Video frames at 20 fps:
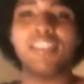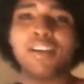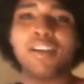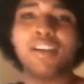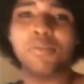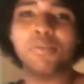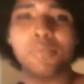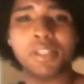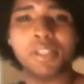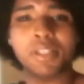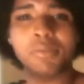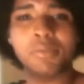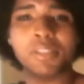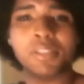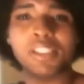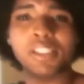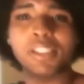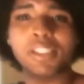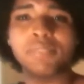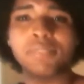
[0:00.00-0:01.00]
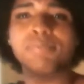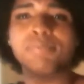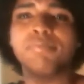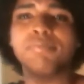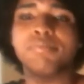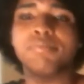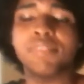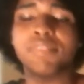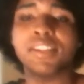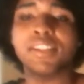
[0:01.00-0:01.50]
that we were
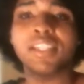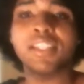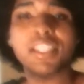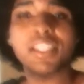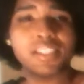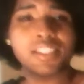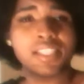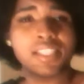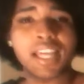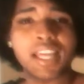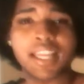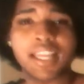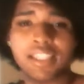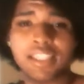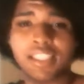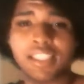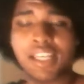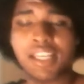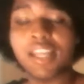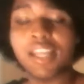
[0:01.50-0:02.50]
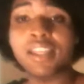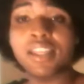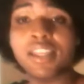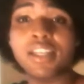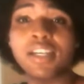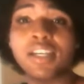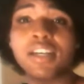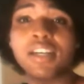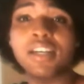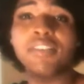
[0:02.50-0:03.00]
this, that, and the other,
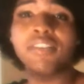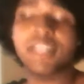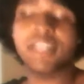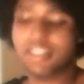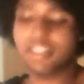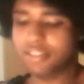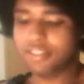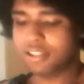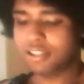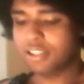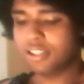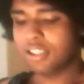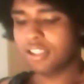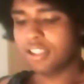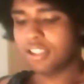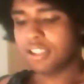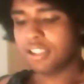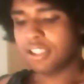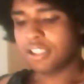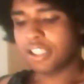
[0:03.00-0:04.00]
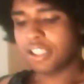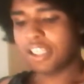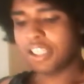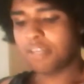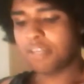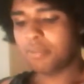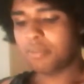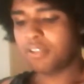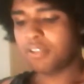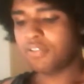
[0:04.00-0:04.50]
and I
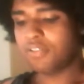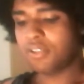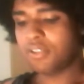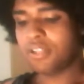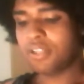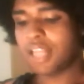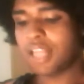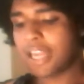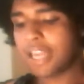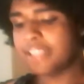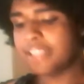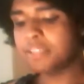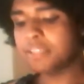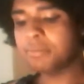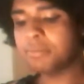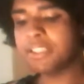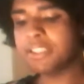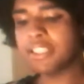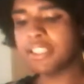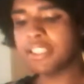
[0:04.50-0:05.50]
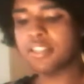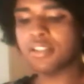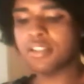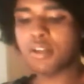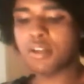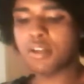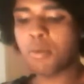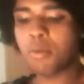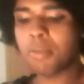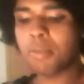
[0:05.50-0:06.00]
can't believe you lied to me. That's
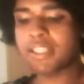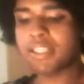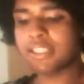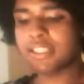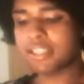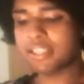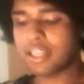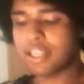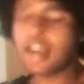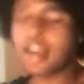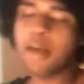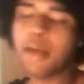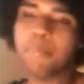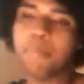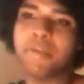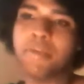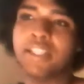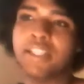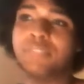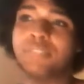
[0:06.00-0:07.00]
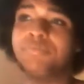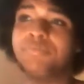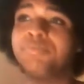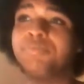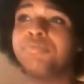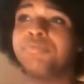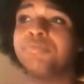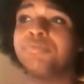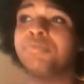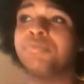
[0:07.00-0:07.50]
so messed up, and
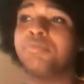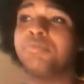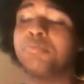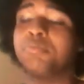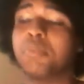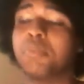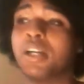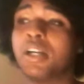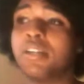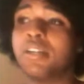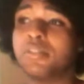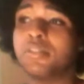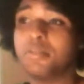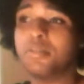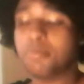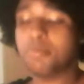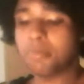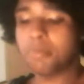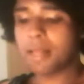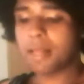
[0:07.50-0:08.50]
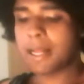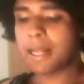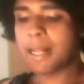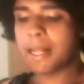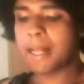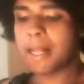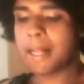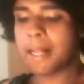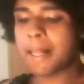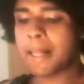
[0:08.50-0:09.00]
blah, blah,
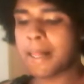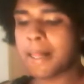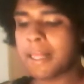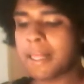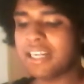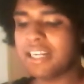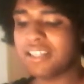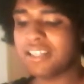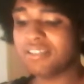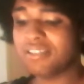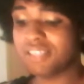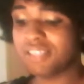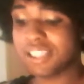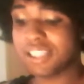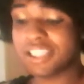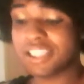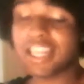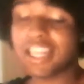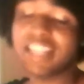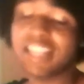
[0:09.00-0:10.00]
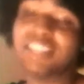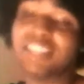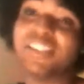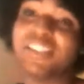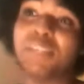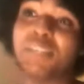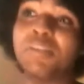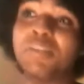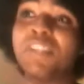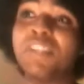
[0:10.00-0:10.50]
blah. And I was really sad, and I was
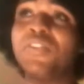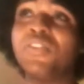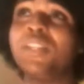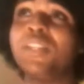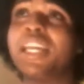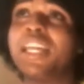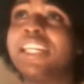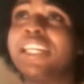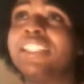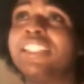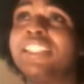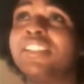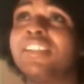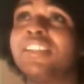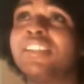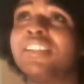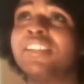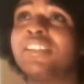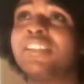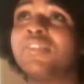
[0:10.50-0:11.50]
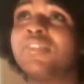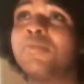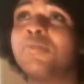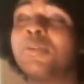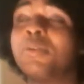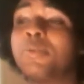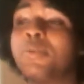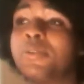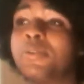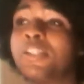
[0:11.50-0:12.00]
like, well, if you liked
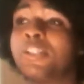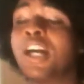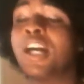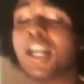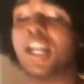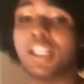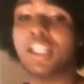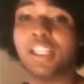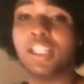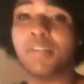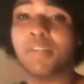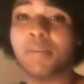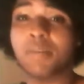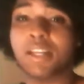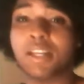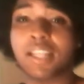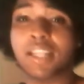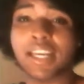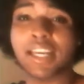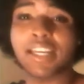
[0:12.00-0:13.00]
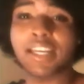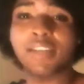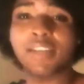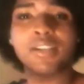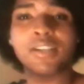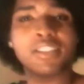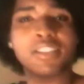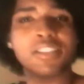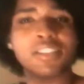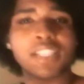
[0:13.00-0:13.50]
what we were talking about, like, I
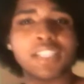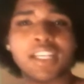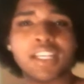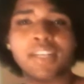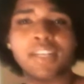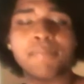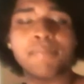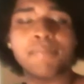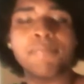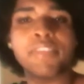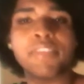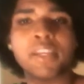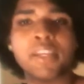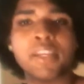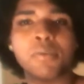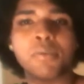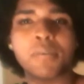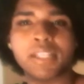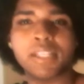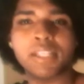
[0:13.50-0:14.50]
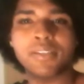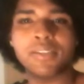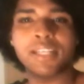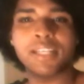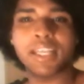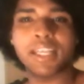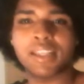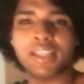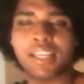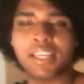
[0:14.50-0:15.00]
don't understand why you
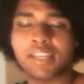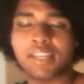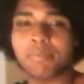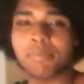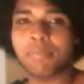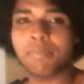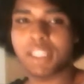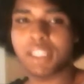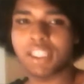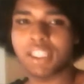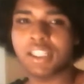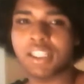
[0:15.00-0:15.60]
can't like me.